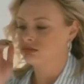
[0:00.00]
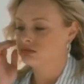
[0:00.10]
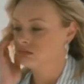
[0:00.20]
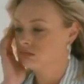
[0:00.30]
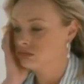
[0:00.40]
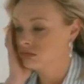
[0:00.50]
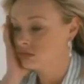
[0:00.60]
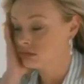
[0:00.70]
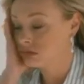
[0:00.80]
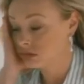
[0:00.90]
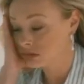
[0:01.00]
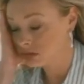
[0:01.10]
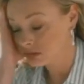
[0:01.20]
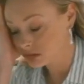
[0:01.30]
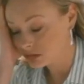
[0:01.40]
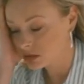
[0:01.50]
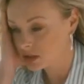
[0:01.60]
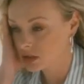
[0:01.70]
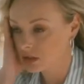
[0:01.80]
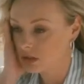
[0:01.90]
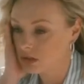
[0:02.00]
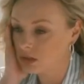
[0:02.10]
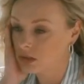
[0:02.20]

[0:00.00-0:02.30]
Nothing is said.